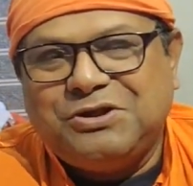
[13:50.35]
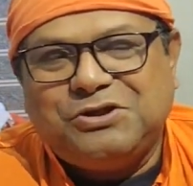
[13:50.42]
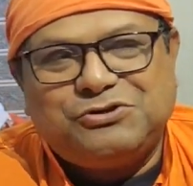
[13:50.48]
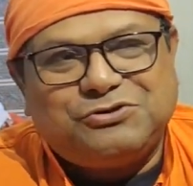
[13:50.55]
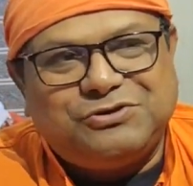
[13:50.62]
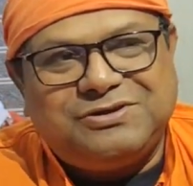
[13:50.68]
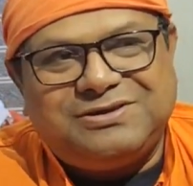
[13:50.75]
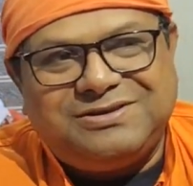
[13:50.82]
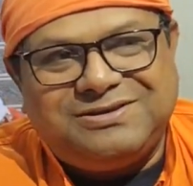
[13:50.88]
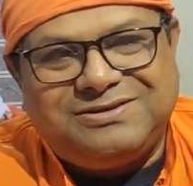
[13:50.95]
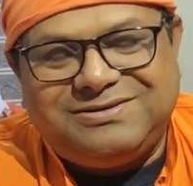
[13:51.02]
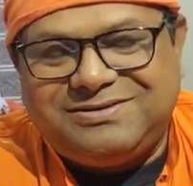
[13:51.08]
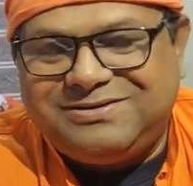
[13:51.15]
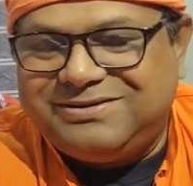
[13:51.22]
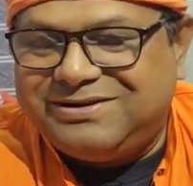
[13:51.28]
So,
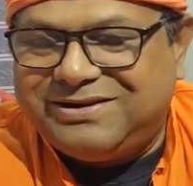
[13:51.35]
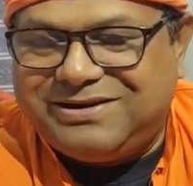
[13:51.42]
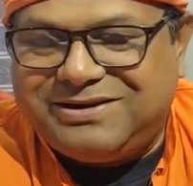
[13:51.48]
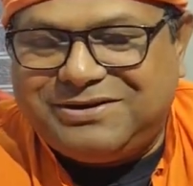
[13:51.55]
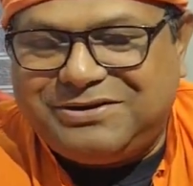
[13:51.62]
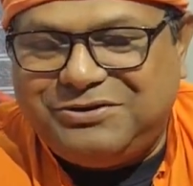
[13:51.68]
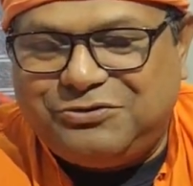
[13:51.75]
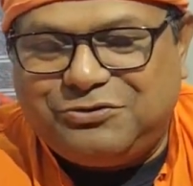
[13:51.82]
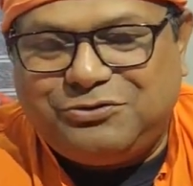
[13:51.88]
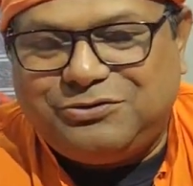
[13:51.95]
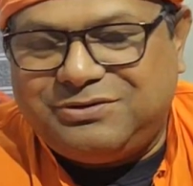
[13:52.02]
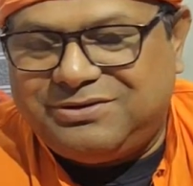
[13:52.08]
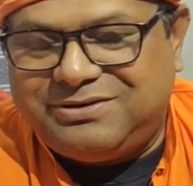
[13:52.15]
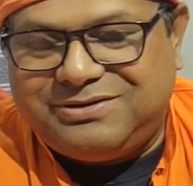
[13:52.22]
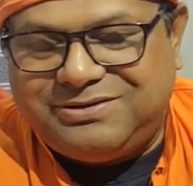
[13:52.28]
you know,
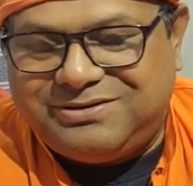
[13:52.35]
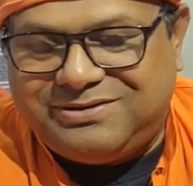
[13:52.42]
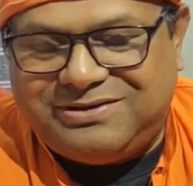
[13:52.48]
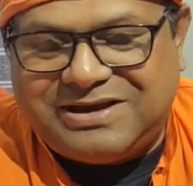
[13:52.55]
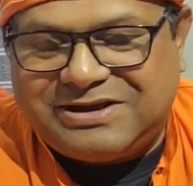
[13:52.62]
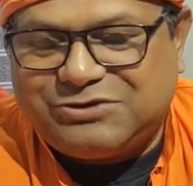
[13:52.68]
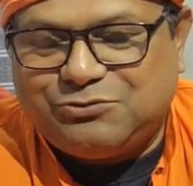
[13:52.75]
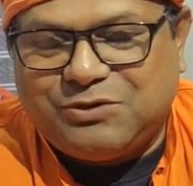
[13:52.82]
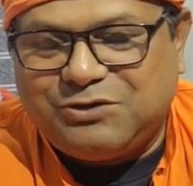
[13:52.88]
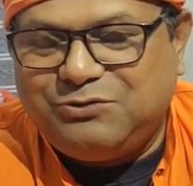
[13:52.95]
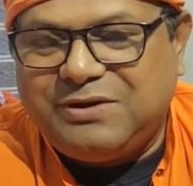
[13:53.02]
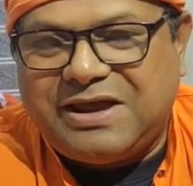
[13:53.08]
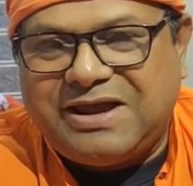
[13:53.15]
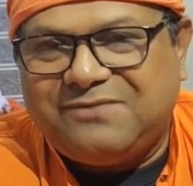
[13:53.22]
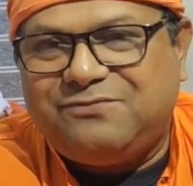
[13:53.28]
that's what
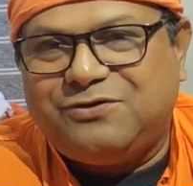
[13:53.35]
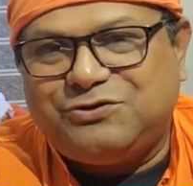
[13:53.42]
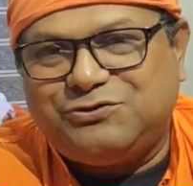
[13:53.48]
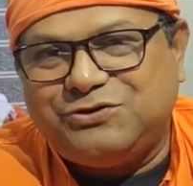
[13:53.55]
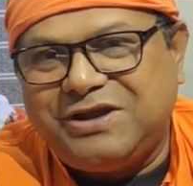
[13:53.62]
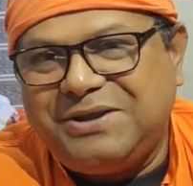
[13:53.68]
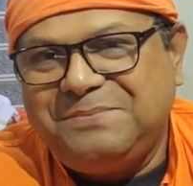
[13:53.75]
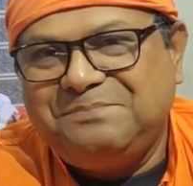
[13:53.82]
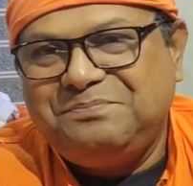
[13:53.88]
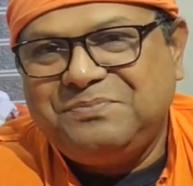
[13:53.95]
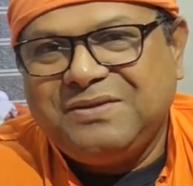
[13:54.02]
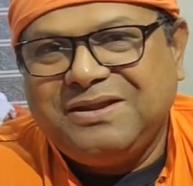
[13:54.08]
we have for today.